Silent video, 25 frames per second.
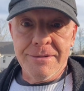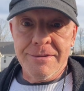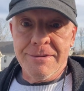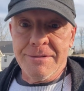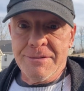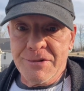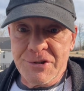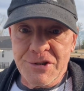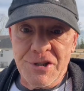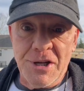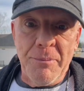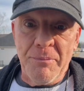
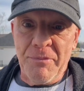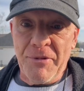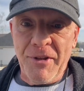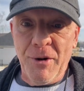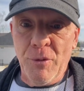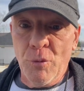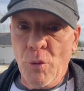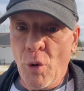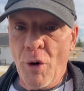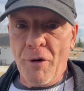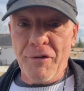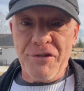
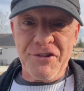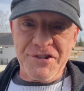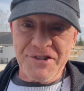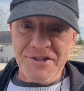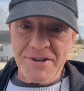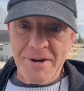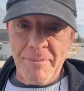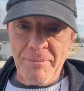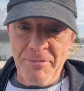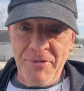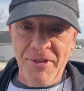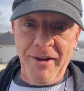something worth
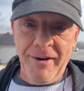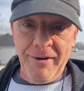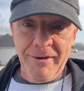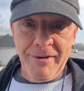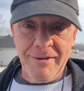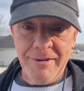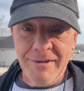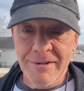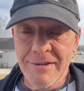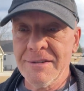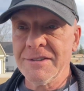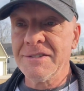something
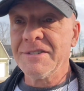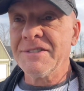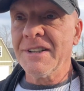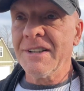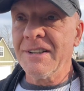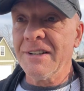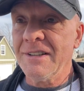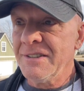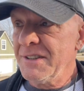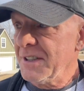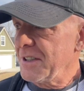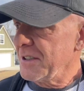instead
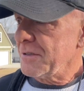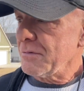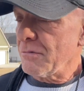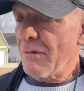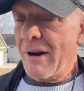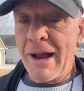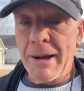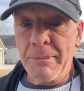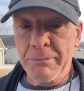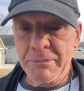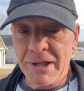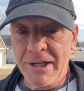of just
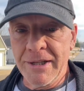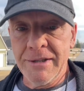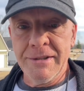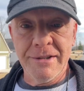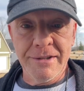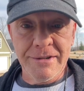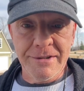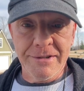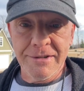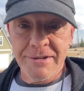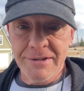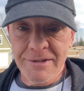rambling.
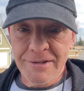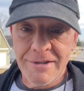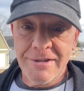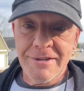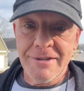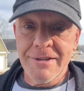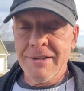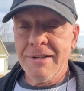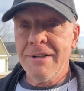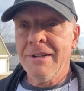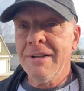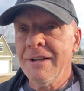
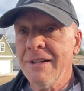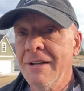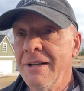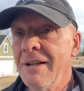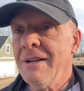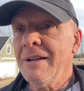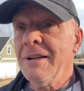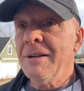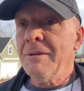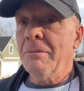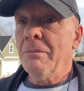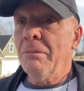
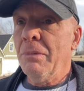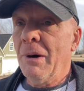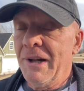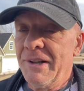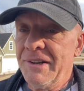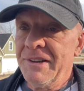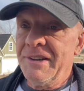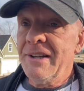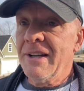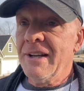But